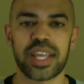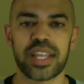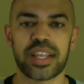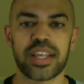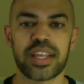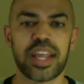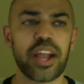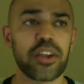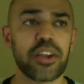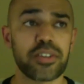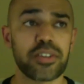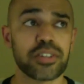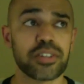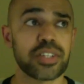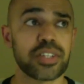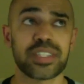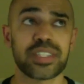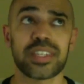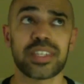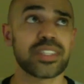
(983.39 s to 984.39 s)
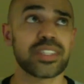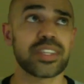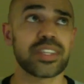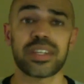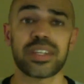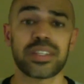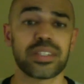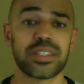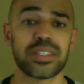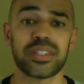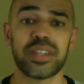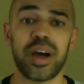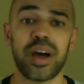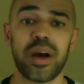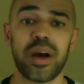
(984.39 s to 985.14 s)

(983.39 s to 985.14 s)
the characters existing, is dumb.